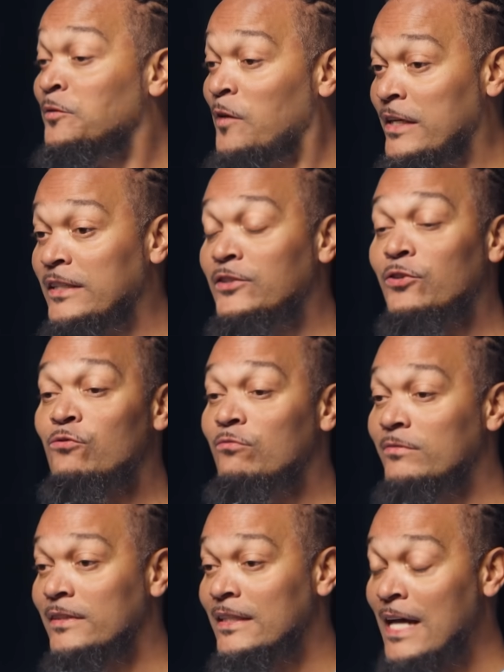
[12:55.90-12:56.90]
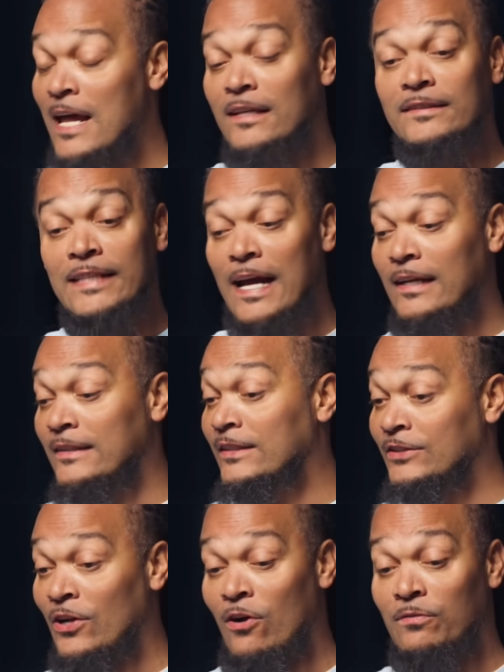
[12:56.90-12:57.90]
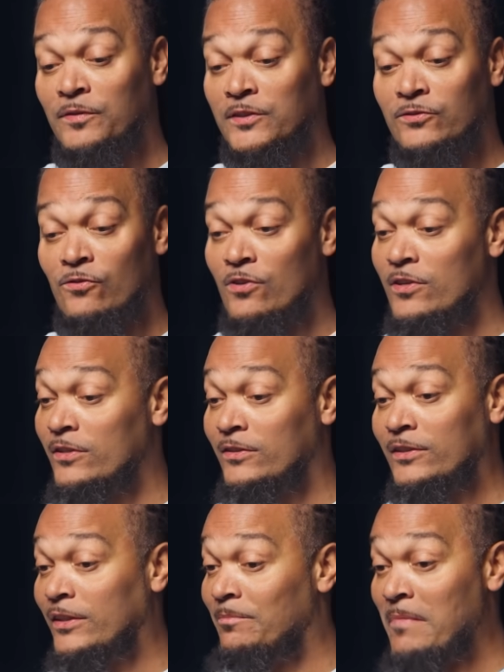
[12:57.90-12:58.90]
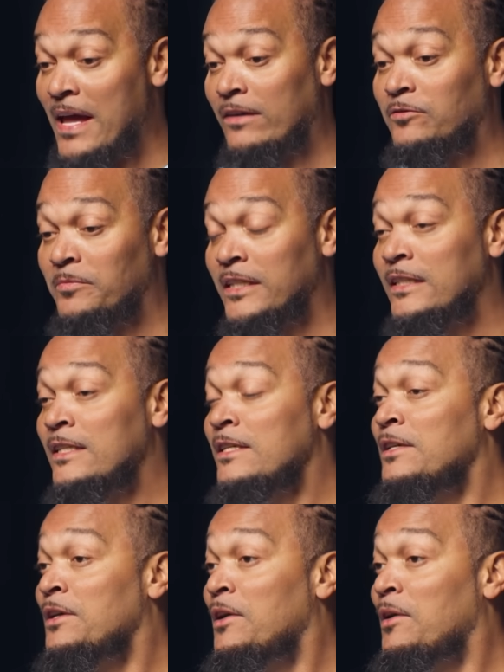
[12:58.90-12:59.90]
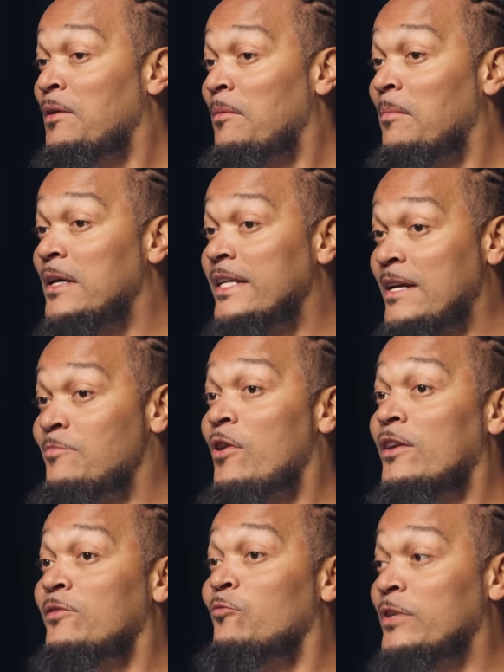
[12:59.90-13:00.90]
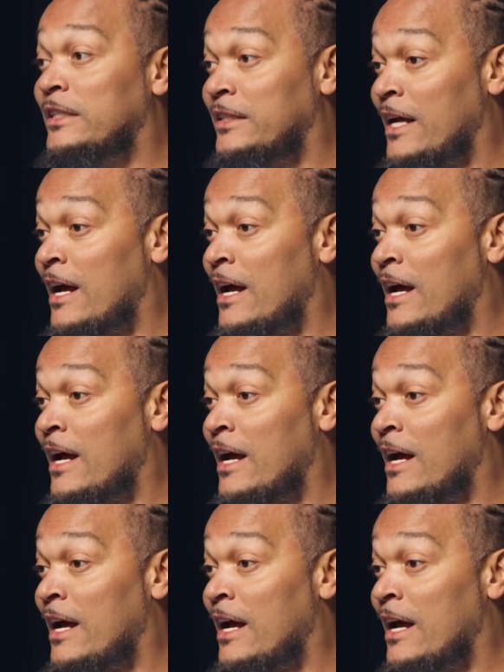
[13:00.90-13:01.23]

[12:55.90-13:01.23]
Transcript: funny too, and not attacking the Dolphins or the management, but they brought in Richie